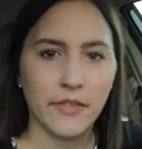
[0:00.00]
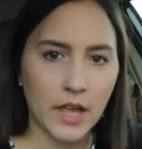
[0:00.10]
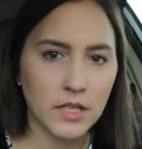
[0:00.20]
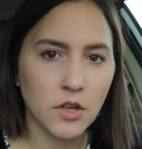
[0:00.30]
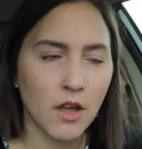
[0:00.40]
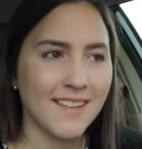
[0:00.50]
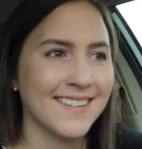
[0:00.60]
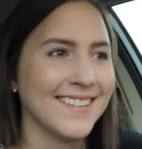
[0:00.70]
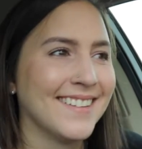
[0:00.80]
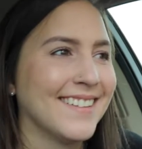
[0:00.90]
That's all.
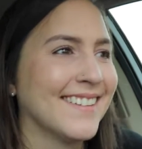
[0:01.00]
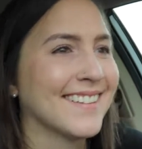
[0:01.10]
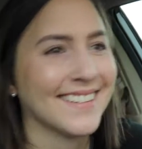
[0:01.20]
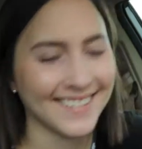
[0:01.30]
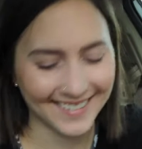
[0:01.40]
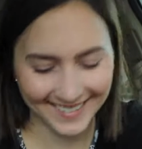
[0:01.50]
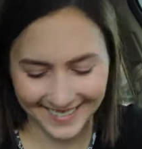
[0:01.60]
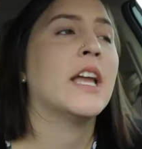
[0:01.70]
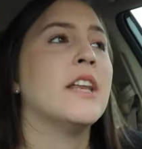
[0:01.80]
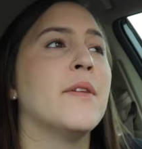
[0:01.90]

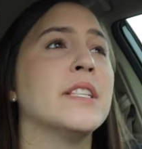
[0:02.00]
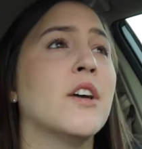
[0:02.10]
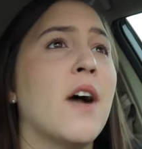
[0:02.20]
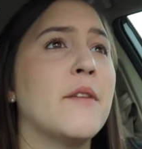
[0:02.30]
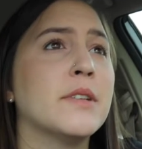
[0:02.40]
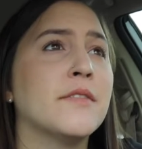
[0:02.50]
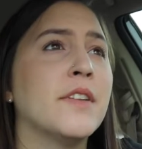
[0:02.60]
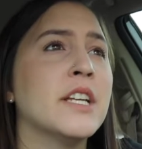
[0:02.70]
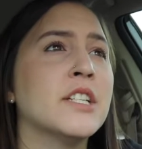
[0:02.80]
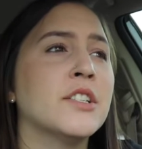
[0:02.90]
Anyway, so I was
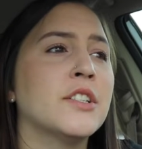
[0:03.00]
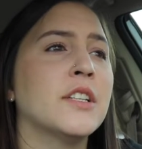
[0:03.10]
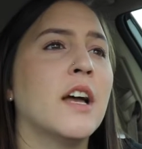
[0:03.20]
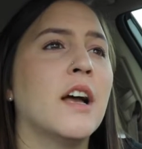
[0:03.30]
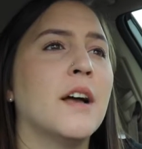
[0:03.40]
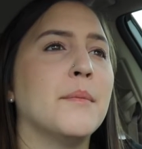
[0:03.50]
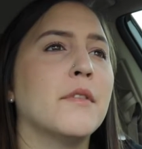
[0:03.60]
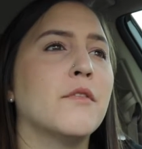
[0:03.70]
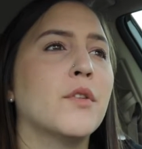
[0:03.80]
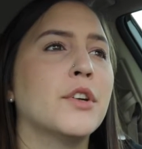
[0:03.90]
finished
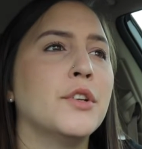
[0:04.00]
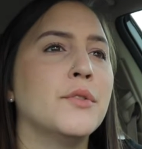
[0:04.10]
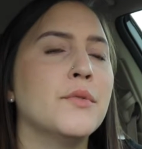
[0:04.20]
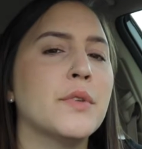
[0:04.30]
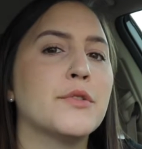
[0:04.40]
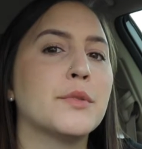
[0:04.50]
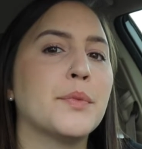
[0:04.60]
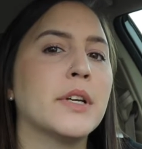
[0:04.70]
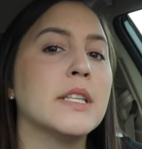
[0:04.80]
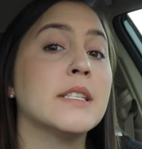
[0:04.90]
before noon, which was
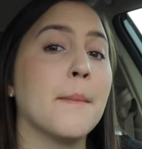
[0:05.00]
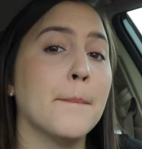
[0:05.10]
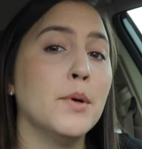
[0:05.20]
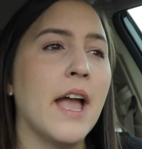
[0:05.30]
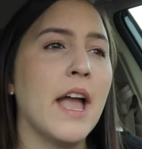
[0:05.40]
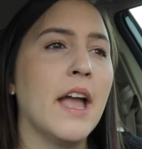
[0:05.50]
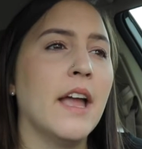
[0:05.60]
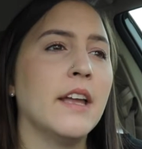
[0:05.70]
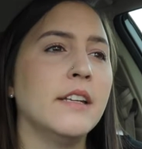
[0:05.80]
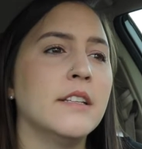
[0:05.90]
pretty simple,
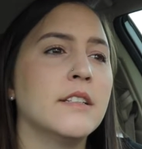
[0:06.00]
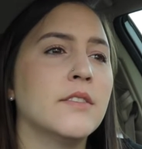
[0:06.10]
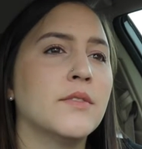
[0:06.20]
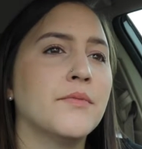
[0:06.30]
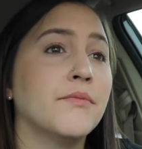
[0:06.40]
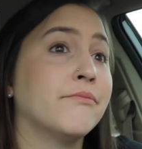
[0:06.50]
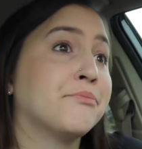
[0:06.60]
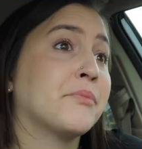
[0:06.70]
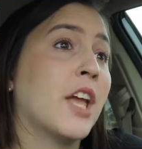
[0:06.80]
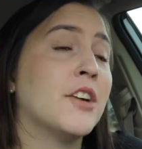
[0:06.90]
and
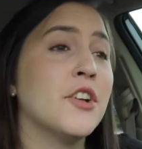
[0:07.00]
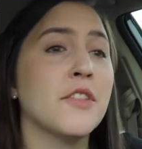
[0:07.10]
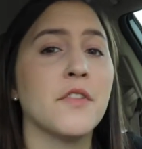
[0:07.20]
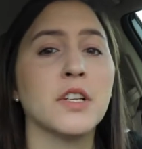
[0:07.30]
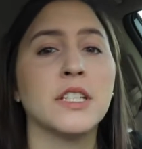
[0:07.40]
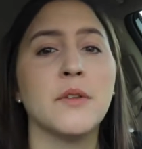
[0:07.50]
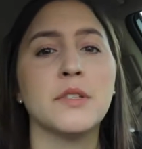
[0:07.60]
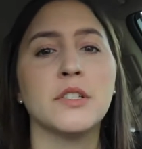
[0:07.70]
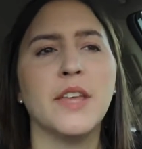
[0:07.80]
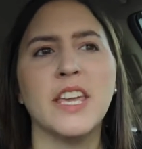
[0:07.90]
I don't know, the first day
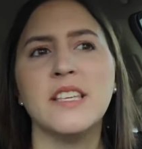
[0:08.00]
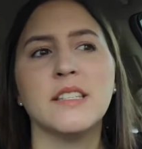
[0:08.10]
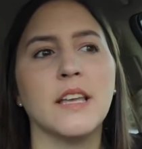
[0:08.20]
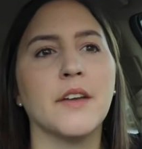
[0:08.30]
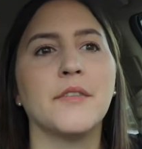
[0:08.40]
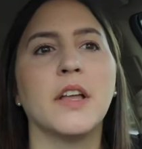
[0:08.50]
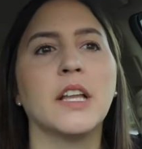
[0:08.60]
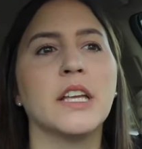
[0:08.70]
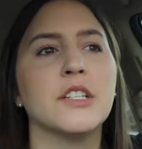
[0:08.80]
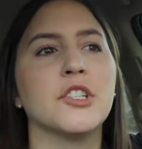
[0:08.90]
was easy. I felt
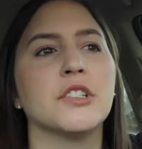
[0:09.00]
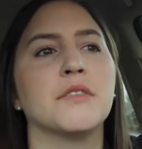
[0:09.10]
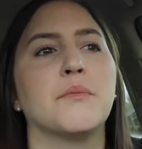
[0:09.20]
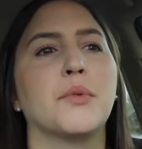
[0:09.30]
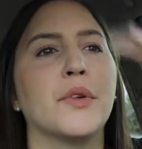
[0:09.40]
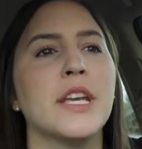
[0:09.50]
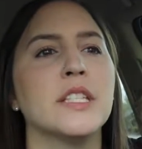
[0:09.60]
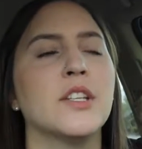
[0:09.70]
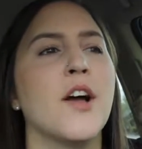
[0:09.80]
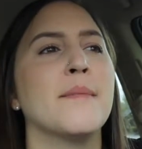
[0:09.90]
like it just
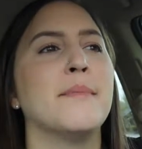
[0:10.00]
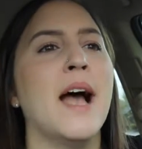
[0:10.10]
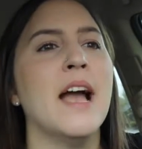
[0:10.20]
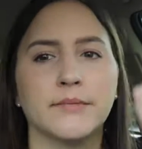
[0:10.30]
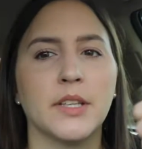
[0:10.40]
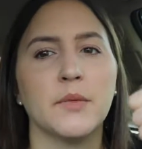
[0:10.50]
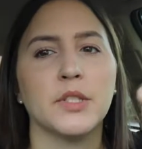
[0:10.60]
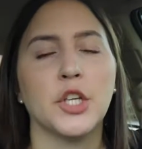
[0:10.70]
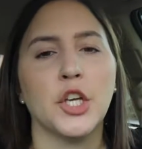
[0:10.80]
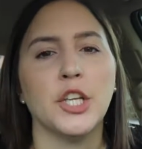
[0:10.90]
breezed on by. It
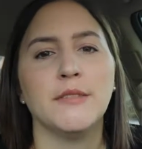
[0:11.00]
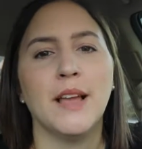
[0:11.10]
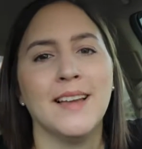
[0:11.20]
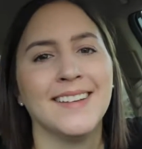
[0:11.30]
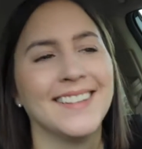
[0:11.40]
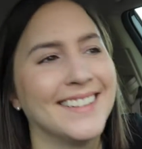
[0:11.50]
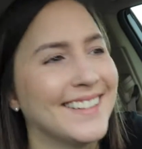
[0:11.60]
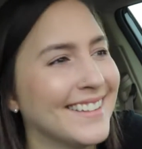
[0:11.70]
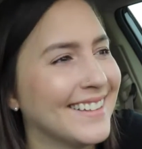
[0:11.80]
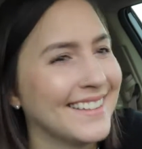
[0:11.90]
was good.
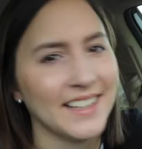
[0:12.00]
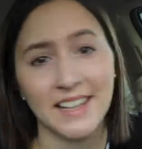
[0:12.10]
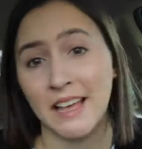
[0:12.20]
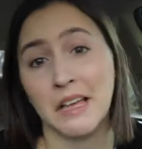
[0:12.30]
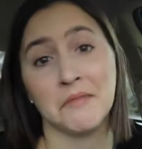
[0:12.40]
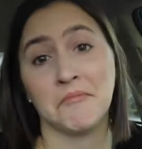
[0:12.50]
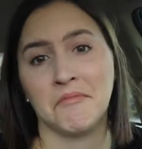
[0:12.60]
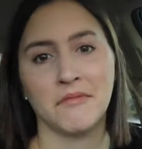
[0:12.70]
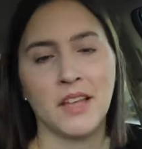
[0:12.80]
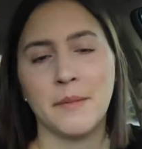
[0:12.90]

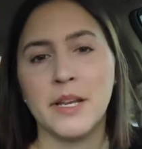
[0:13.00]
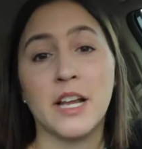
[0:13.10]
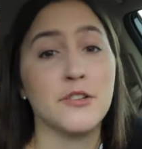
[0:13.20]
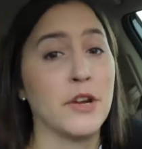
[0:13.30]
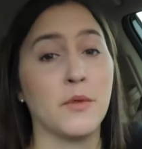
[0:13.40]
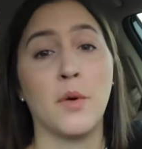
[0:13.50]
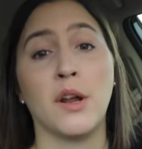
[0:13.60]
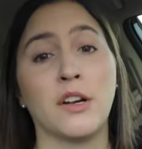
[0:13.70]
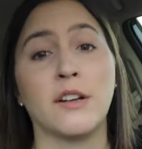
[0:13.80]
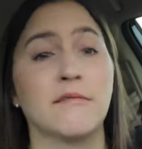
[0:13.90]
I mean, I drink
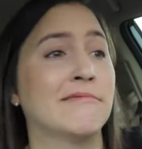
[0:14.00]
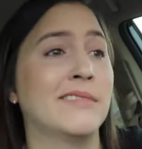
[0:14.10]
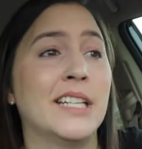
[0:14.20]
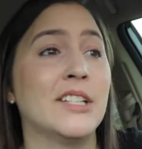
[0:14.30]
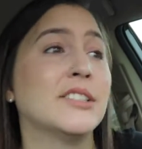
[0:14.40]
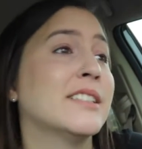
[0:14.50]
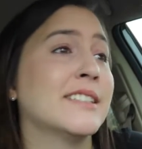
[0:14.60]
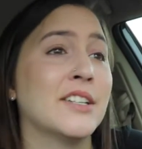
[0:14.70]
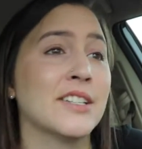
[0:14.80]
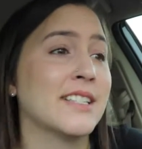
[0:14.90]
water. What else is
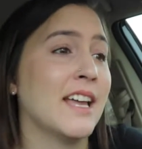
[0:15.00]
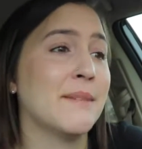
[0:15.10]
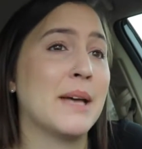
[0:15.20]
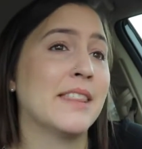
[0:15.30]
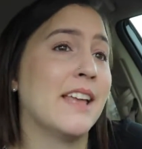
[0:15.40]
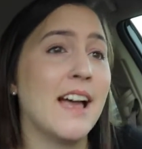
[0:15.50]
there to say about